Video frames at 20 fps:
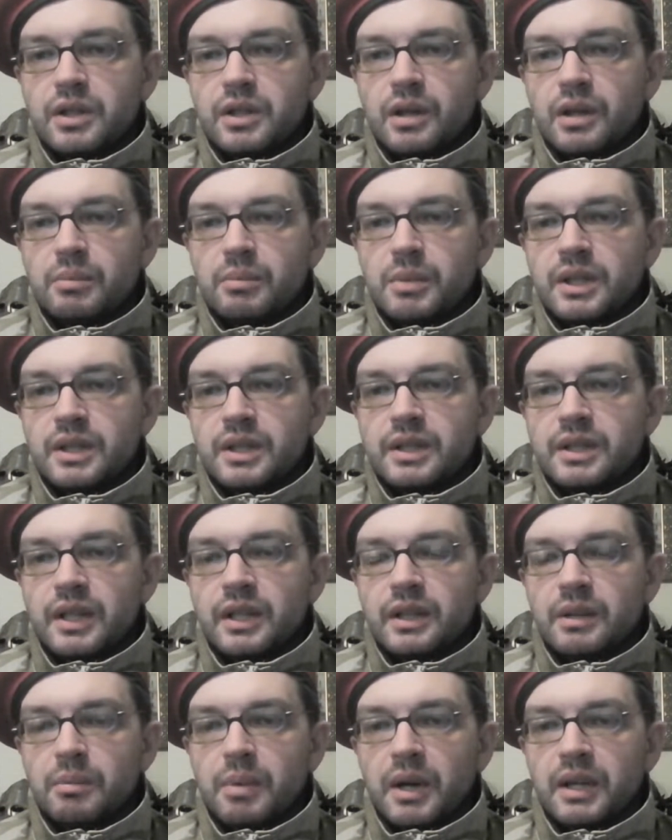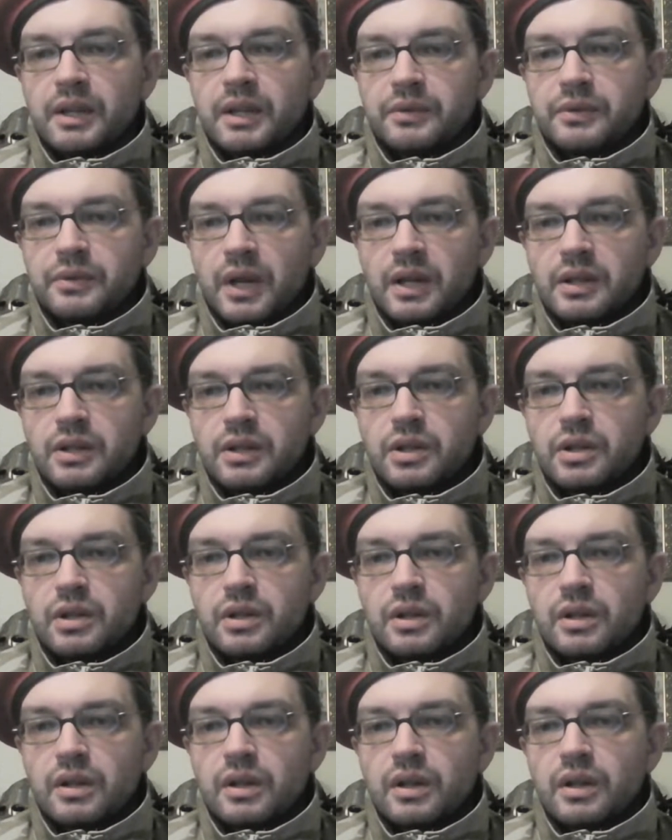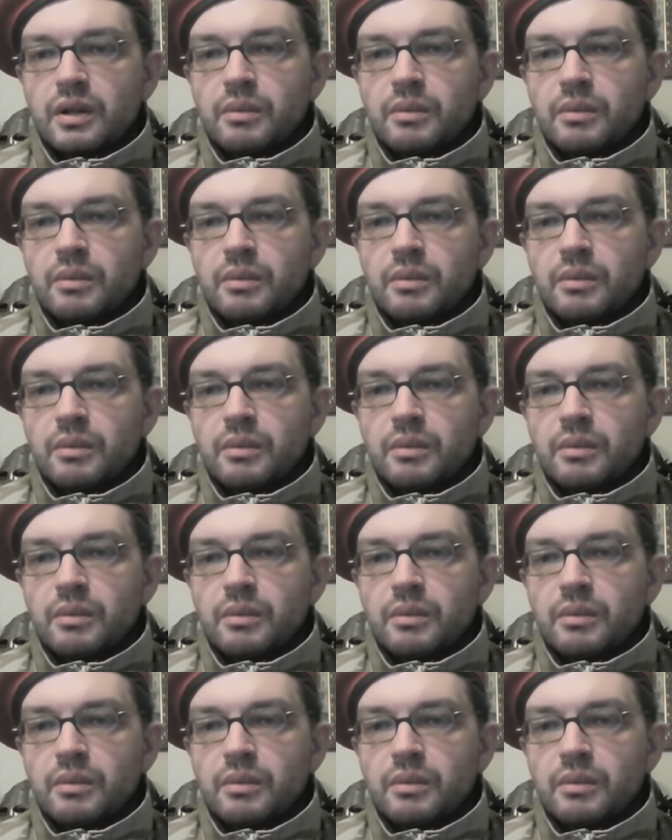Germans and by the French.